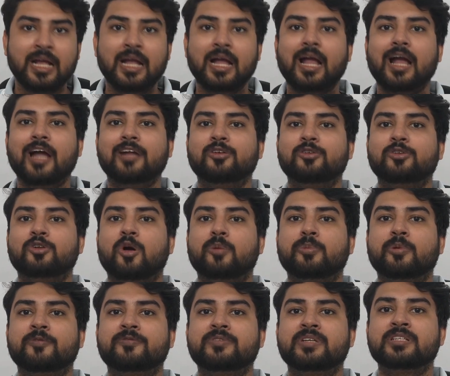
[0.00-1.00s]
and on top
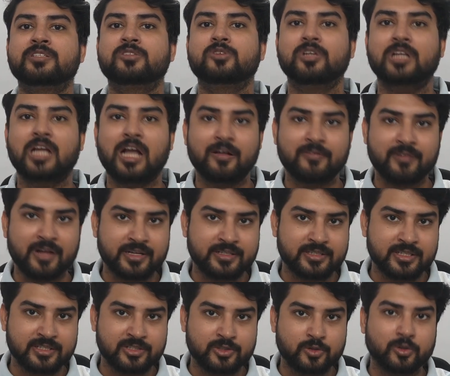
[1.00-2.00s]
of this, you'll have
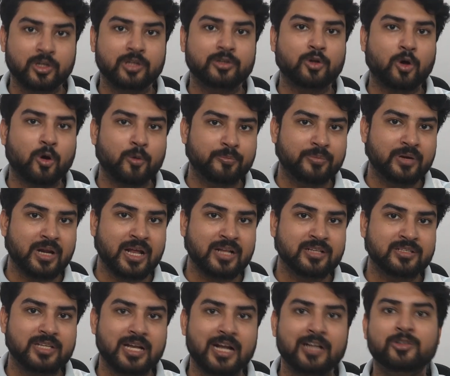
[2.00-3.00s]
access to the top
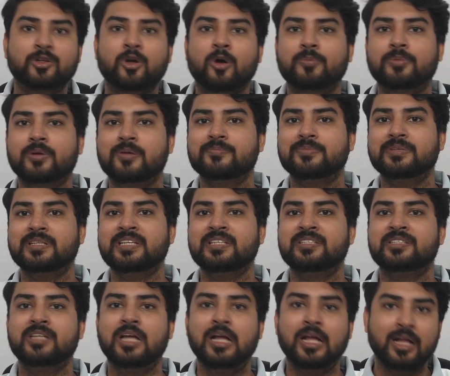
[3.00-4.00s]
brands and top
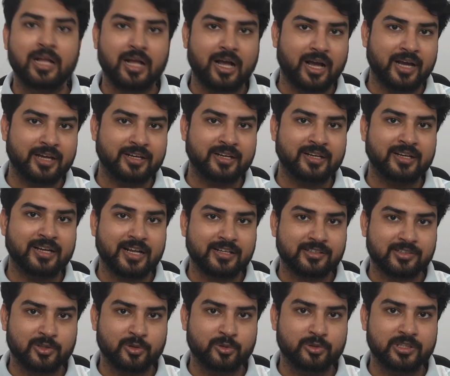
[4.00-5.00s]
companies hiring
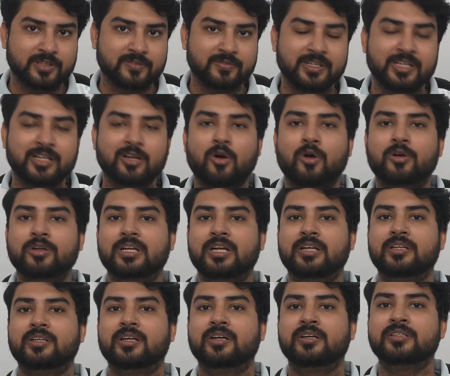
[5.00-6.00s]
exclusively on
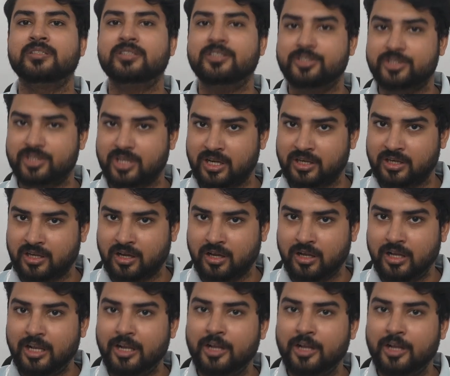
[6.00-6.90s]
Internshala.